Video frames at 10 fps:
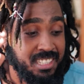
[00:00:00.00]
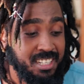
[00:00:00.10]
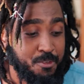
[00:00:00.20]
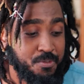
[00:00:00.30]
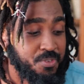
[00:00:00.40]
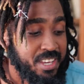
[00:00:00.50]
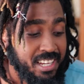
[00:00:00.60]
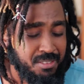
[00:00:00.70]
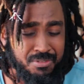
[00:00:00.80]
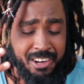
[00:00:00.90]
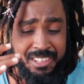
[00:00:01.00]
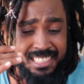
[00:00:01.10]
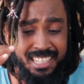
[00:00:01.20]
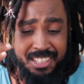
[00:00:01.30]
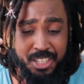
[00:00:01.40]
in their field, very
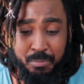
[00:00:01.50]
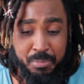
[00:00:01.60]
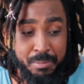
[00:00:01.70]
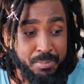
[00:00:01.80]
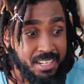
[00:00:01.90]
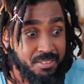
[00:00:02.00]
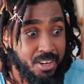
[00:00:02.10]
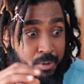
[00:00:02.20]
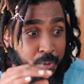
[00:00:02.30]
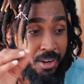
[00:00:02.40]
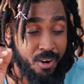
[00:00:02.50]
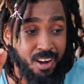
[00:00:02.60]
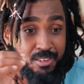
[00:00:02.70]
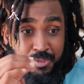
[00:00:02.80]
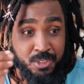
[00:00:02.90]
intelligent people, have come up with
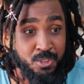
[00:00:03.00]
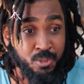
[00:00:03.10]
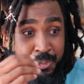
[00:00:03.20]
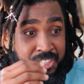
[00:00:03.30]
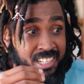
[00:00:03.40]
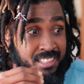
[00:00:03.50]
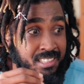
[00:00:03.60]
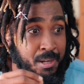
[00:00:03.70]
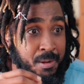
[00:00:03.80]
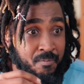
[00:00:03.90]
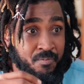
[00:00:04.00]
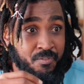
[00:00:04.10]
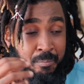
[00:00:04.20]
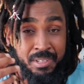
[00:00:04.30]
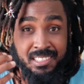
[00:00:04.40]
all different solutions.
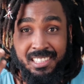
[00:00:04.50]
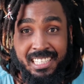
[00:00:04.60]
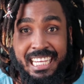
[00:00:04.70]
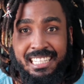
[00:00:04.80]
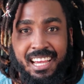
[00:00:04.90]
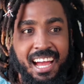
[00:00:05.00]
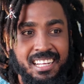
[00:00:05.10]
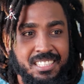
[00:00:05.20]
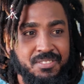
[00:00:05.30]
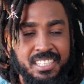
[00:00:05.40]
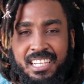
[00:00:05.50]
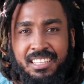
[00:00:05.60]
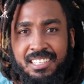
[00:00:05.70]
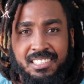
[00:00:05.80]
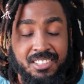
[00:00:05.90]
For me to get active and
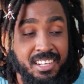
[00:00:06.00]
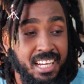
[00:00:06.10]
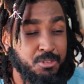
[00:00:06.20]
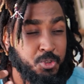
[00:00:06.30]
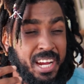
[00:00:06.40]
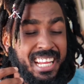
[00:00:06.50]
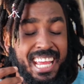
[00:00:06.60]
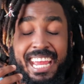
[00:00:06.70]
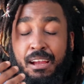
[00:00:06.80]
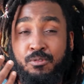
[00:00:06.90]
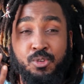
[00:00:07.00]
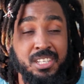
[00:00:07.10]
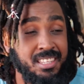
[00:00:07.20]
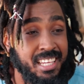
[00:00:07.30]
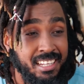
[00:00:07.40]
get things done, I've tried
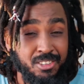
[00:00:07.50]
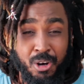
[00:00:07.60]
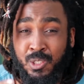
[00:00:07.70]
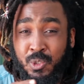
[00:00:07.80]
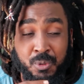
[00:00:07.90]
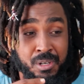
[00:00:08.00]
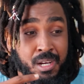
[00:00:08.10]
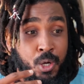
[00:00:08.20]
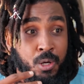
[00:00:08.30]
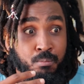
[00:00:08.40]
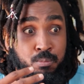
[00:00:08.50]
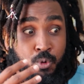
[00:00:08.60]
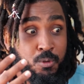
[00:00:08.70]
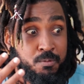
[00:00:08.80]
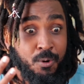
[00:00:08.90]
everything down to
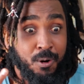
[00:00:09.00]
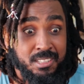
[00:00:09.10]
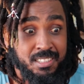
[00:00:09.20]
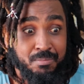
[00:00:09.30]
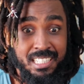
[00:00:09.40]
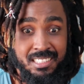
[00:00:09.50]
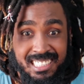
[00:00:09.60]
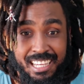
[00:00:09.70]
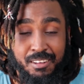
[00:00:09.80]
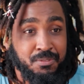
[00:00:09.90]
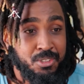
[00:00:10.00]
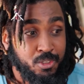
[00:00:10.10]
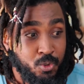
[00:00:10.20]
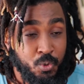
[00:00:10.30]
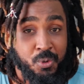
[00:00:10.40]
brute forcing myself
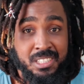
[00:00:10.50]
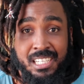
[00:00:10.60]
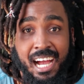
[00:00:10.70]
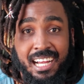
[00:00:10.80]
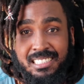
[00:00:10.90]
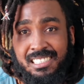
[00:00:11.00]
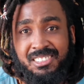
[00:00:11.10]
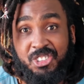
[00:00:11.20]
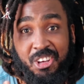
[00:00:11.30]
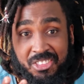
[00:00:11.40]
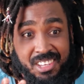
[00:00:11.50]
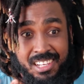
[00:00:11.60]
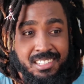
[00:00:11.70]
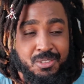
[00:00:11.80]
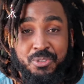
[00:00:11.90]
to do tasks and
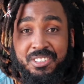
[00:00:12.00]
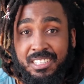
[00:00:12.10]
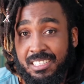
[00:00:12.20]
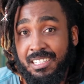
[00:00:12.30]
nothing has worked.